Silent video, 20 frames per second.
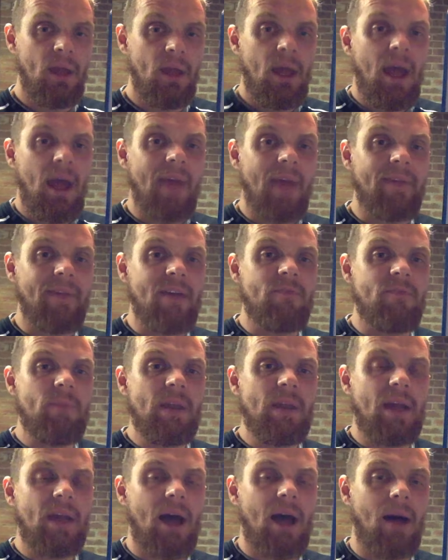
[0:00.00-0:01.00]
and they've
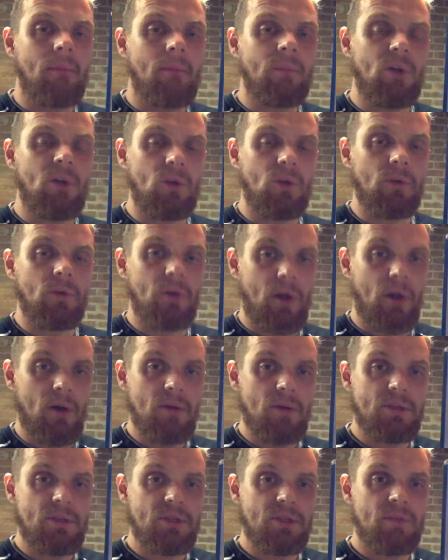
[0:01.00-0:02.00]
become
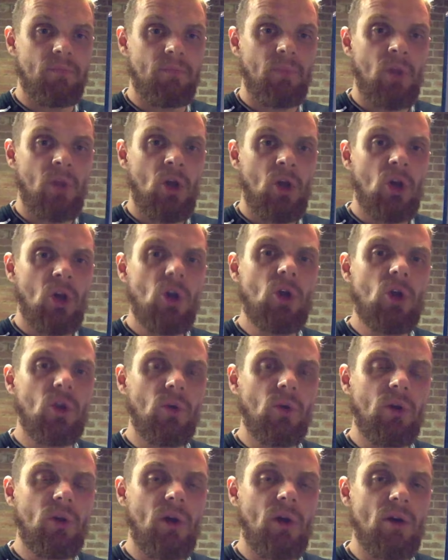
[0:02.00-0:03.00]
glucose.
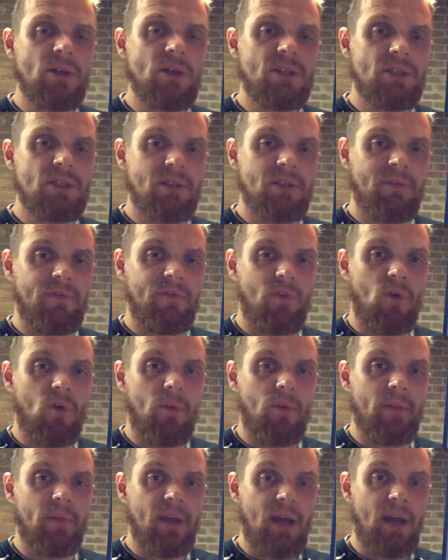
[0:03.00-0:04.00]
Glucose is the
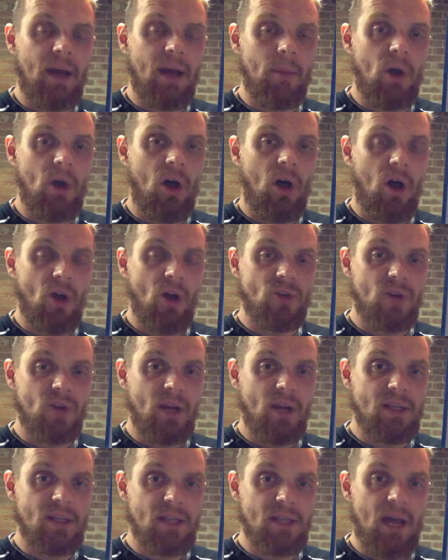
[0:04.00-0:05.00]
form that
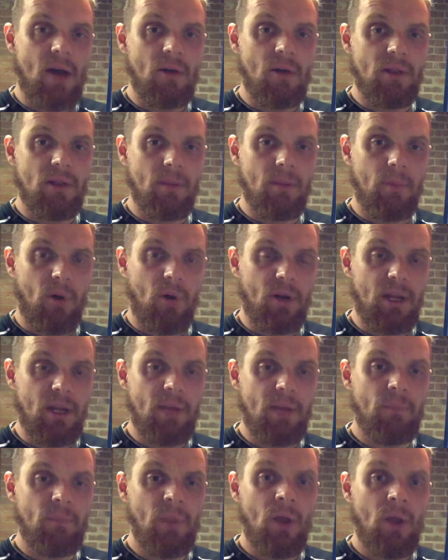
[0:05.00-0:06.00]
carbohydrates are in the body
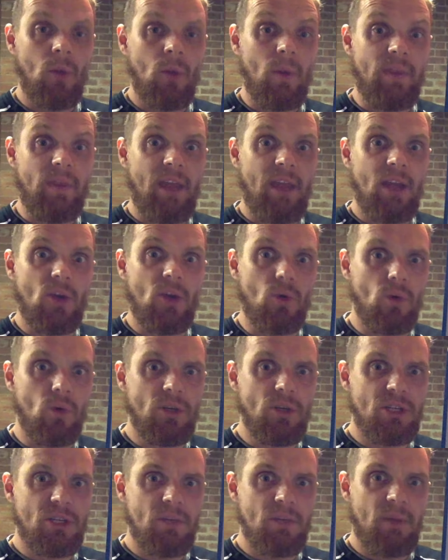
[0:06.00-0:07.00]
when they're good
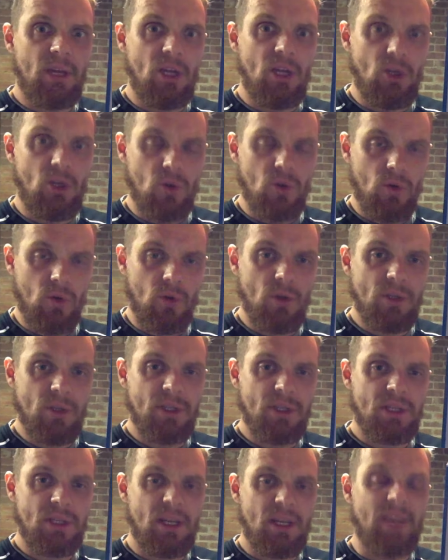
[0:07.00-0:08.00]
to be
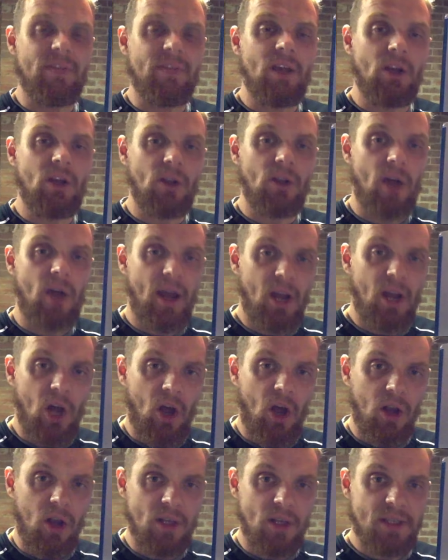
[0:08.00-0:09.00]
used in the
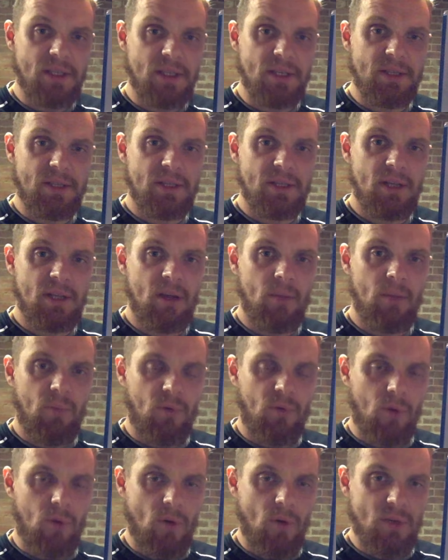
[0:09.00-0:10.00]
glycolysis
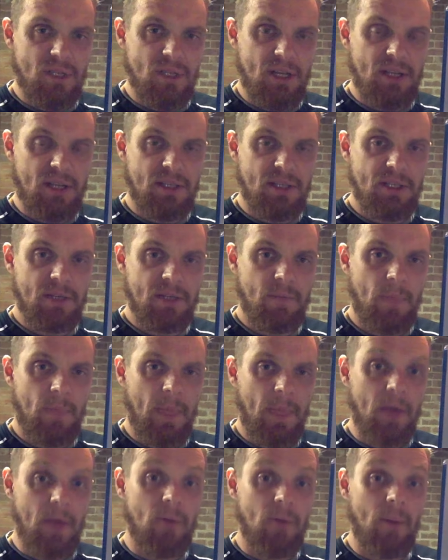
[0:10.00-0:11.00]
process.
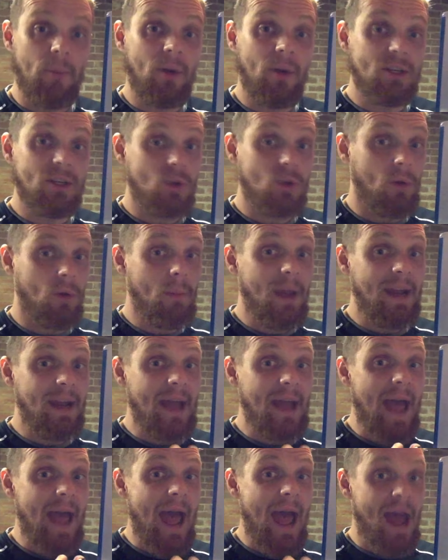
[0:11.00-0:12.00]
And remember, we're talking about
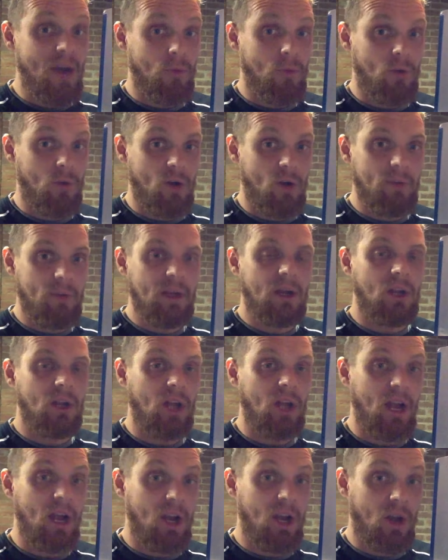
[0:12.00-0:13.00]
anaerobic
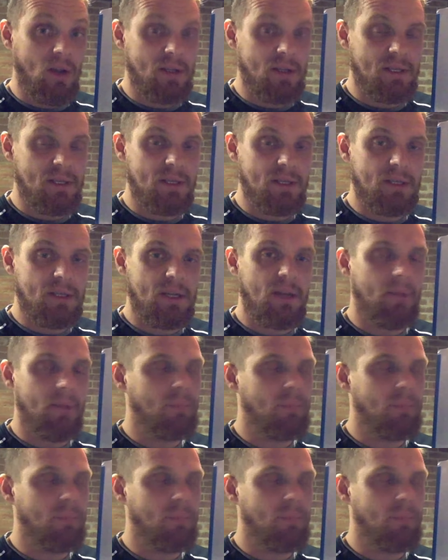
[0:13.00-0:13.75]
glycolysis here.